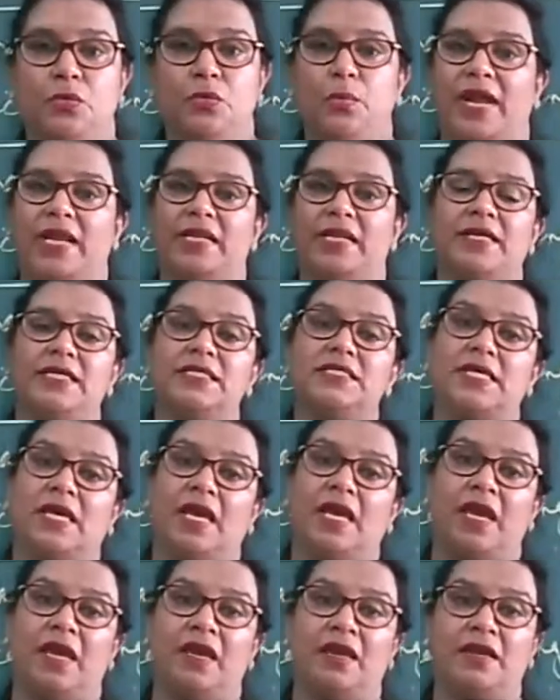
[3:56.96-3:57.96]
when they
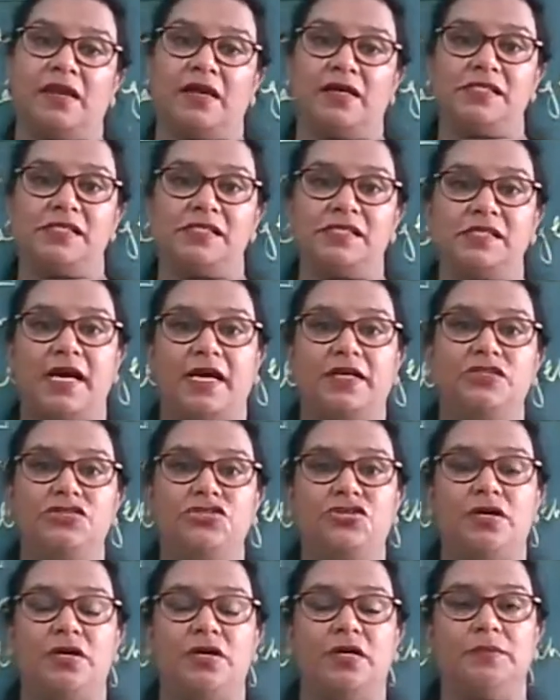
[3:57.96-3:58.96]
take uh,
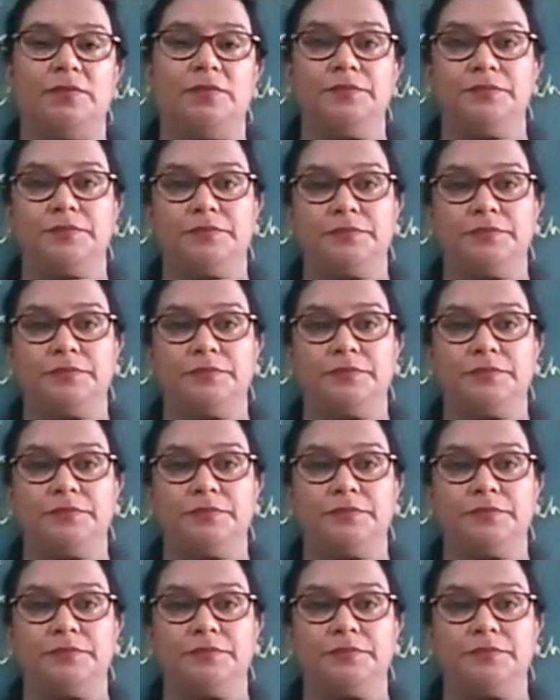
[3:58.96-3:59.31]
such a uh,